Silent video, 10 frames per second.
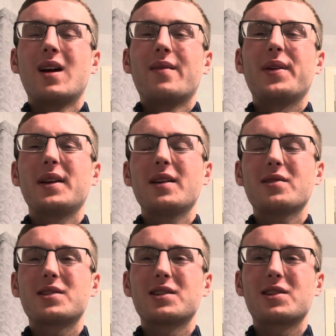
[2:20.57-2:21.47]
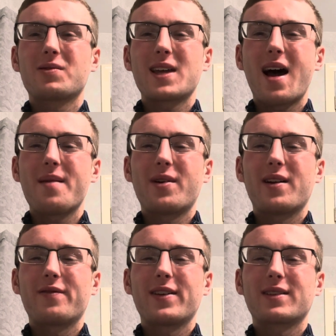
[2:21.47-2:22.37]
But here's just their timeline
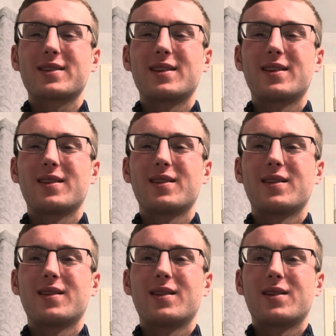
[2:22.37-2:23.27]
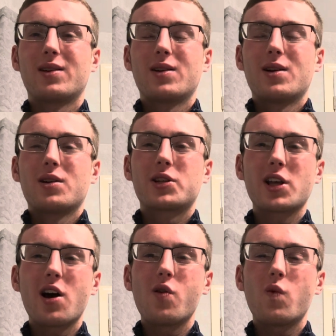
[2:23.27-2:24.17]
of things.
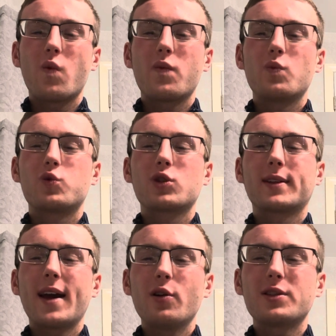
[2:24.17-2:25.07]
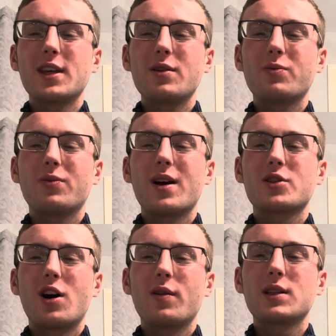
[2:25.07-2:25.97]
So Kelce has
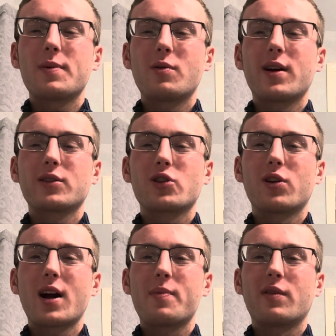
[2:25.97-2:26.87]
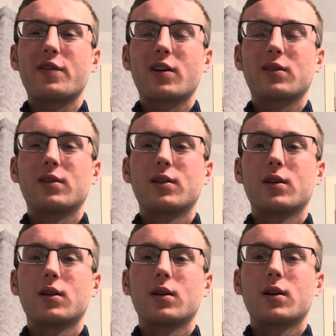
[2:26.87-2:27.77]
always been wanting to hook up with her.
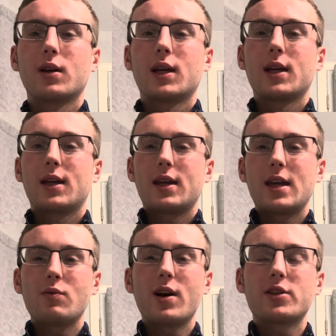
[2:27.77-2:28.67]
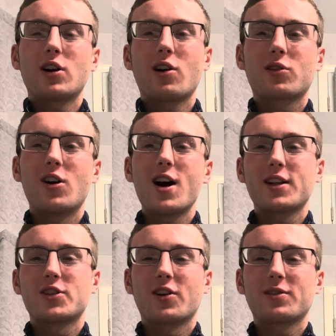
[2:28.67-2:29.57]
He went to her
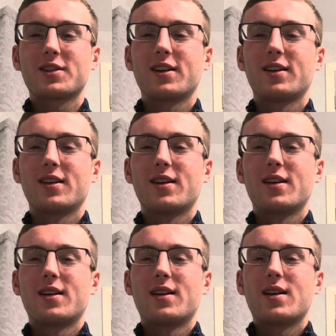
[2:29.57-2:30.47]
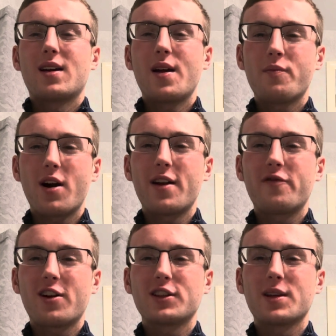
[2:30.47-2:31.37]
concert and brought a
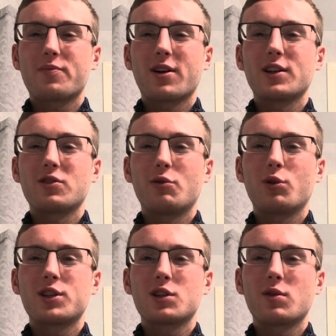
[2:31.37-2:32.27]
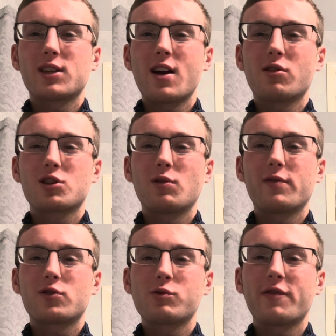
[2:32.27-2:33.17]
friendship bracelet, which is what Taylor
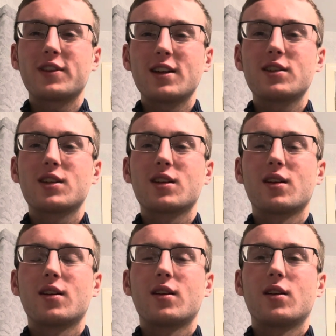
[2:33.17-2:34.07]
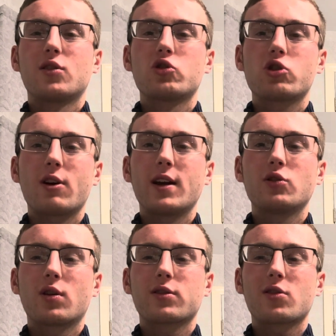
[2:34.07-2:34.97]
Swifties trade
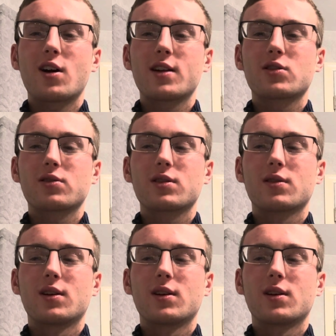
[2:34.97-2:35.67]
during their concerts.